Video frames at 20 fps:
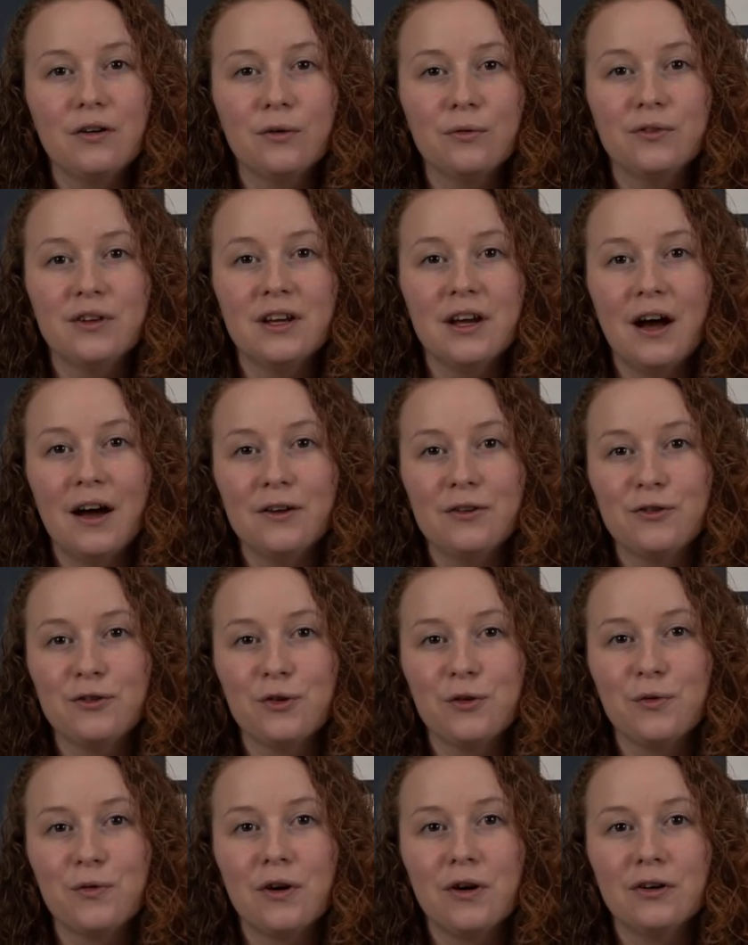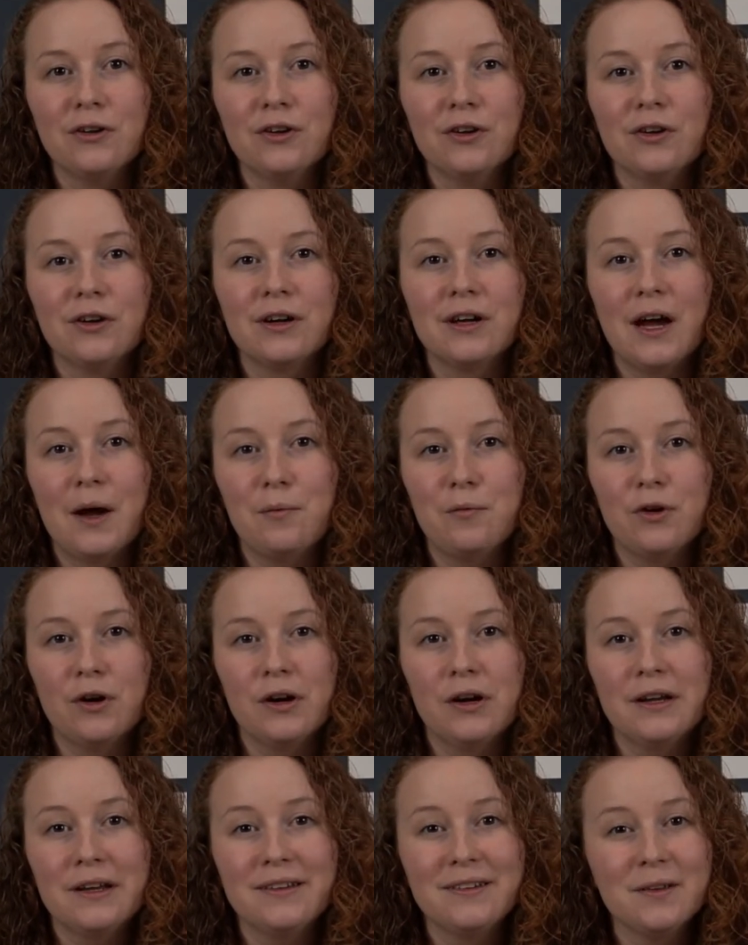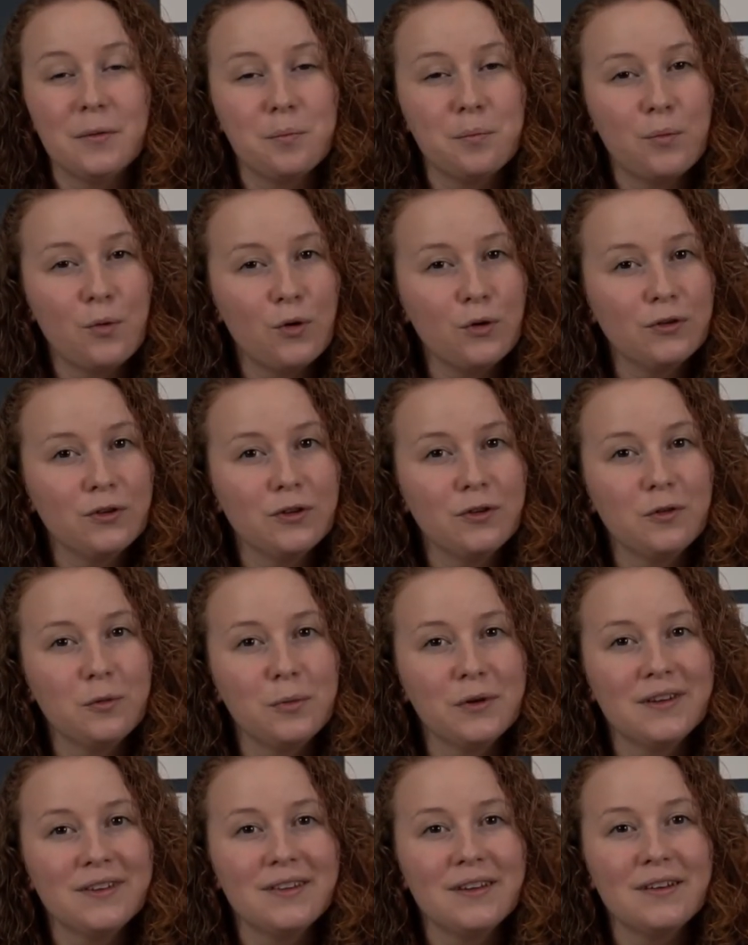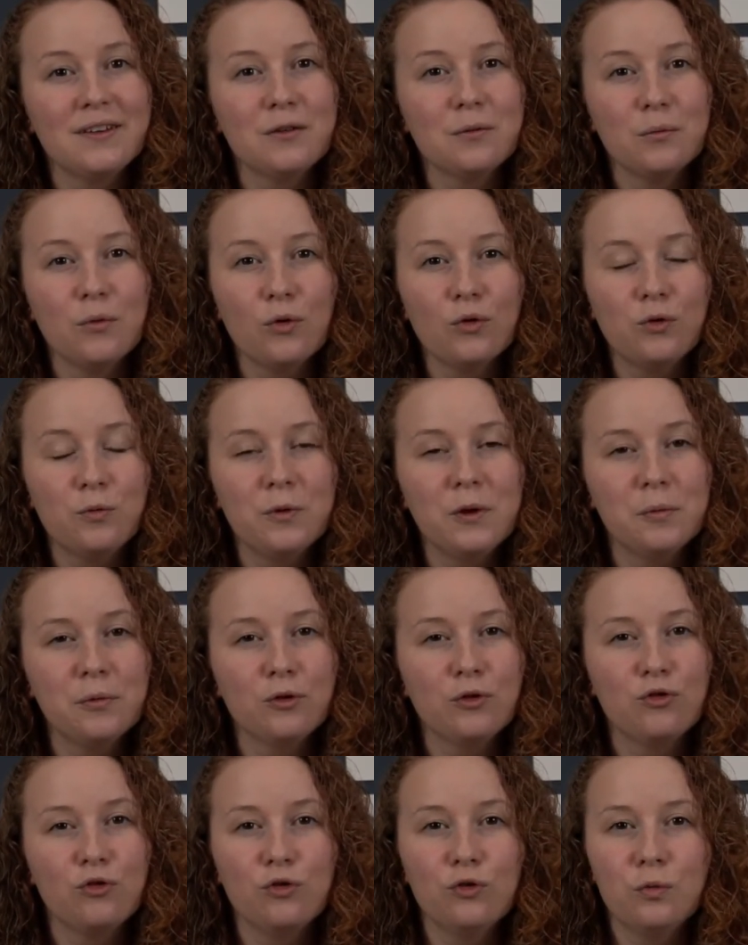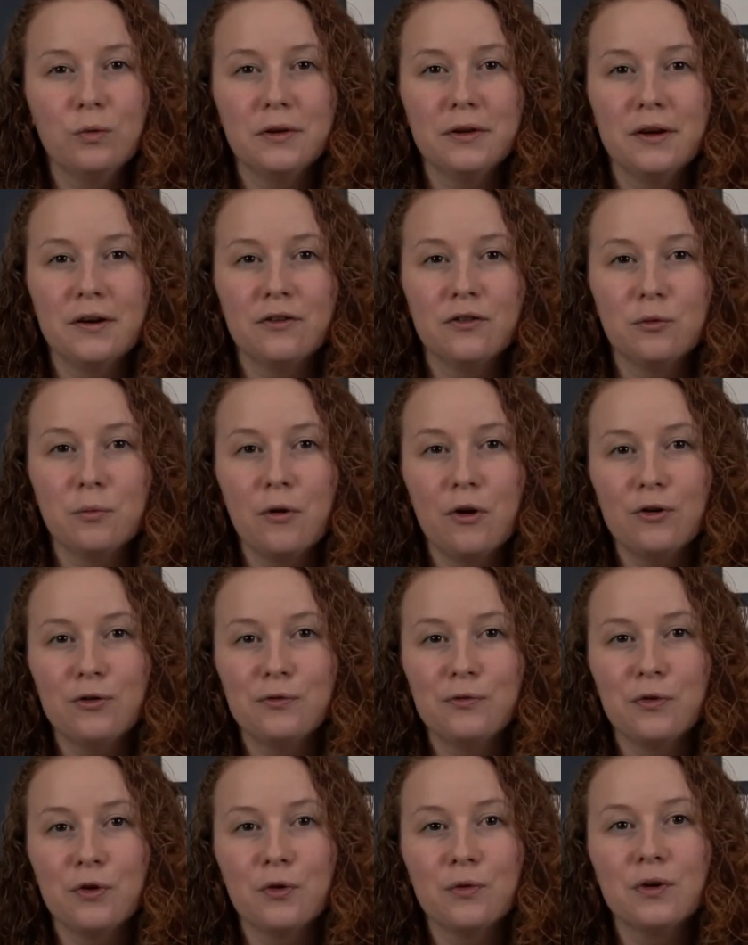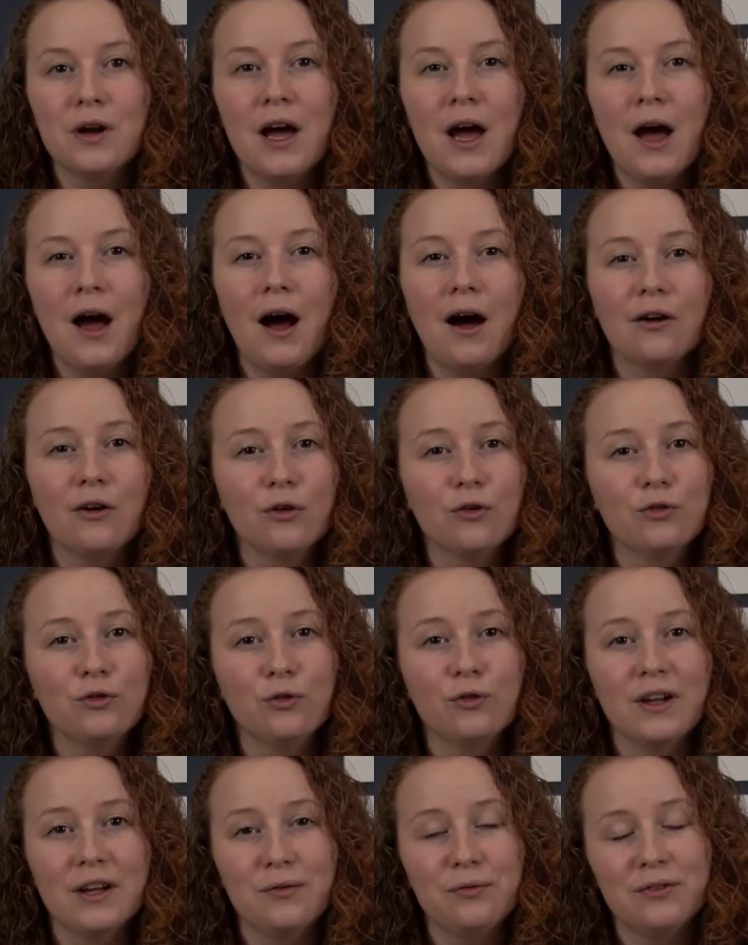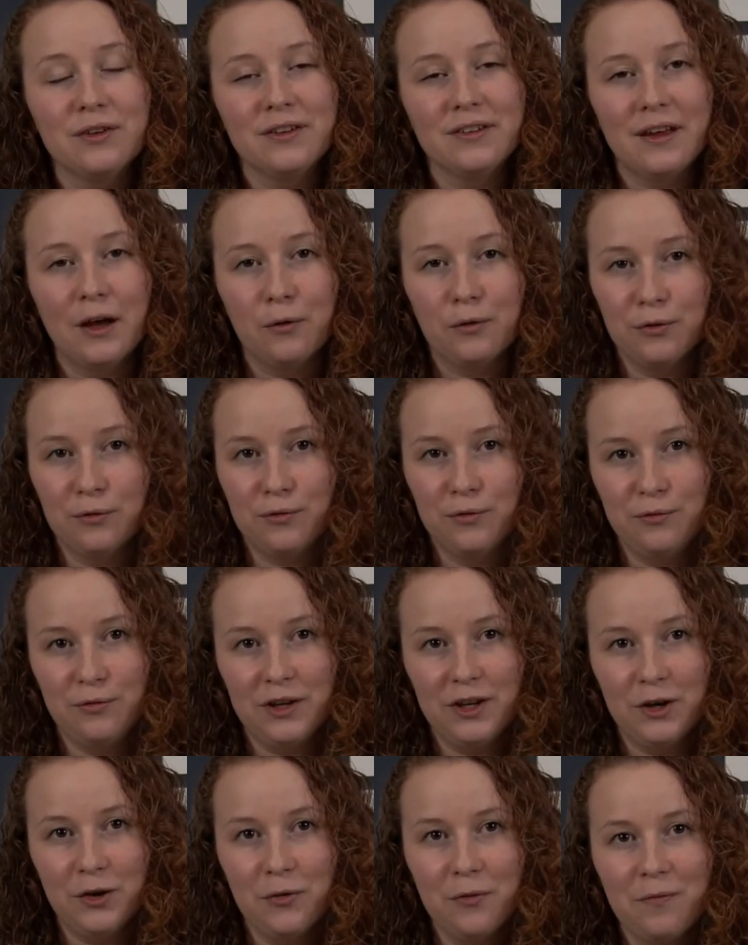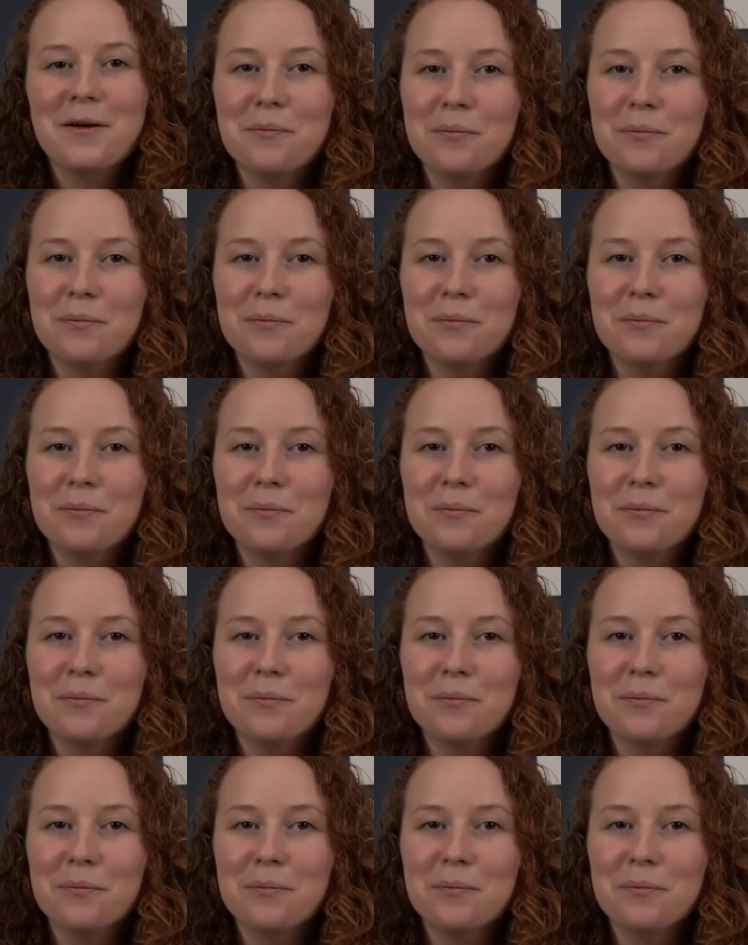of the ISO on your camera is important, but since most people shoot with their smartphone, I also left this out of the video.